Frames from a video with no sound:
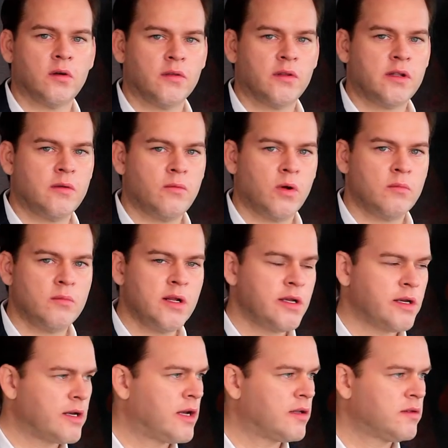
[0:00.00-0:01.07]
on the 1
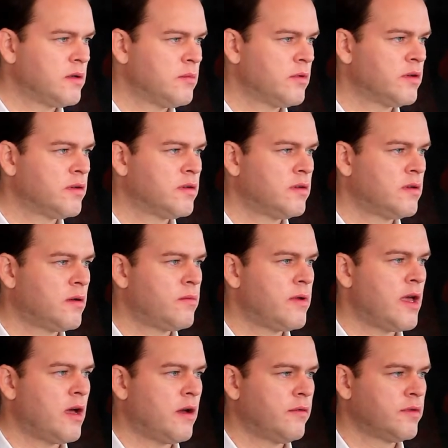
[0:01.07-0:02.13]
million customers that
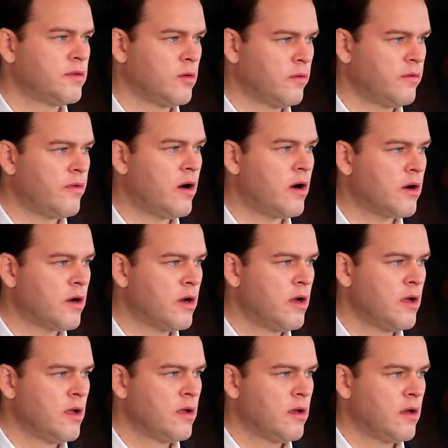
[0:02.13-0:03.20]
we have so far,
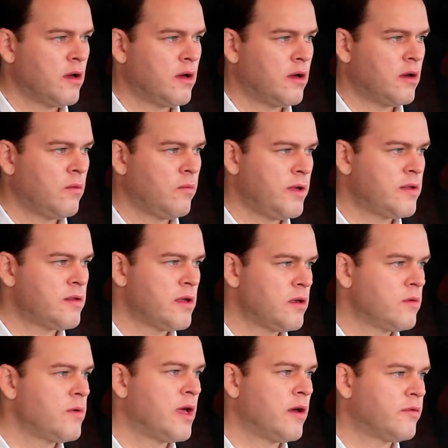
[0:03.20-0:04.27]
we
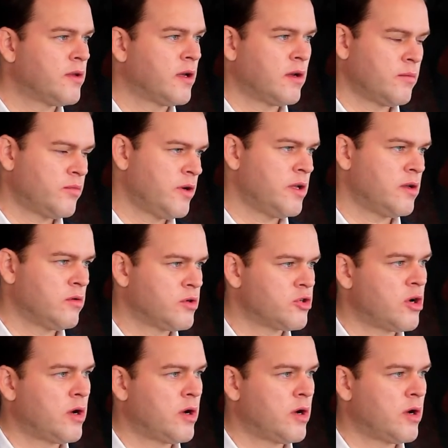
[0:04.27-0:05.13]
think we have done a pretty good